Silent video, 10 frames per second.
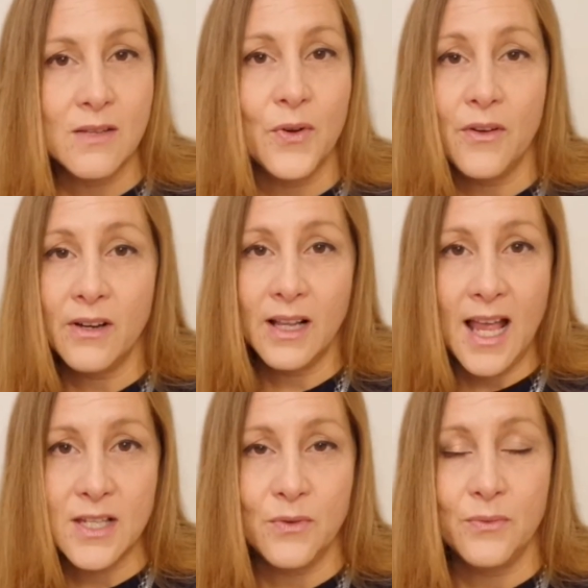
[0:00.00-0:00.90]
for their
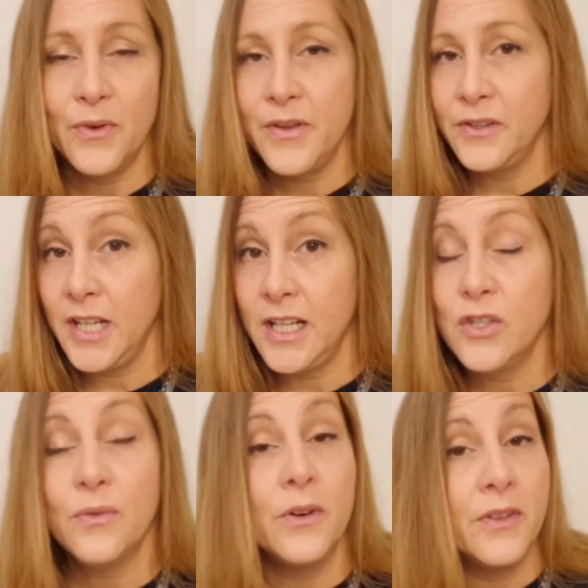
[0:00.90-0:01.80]
classroom, for their
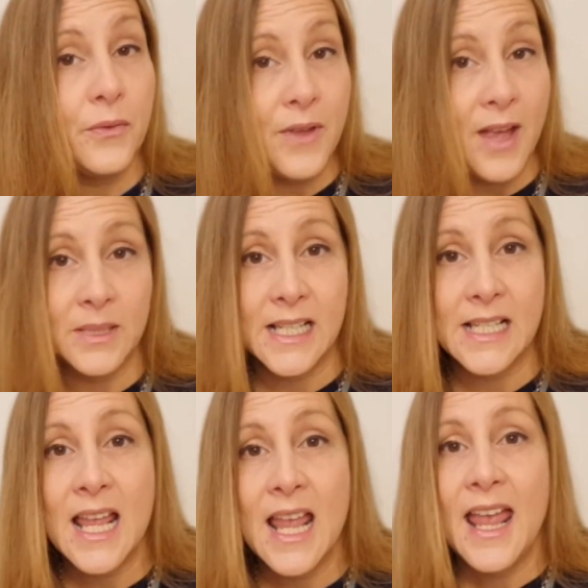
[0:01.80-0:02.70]
teacher, for their families,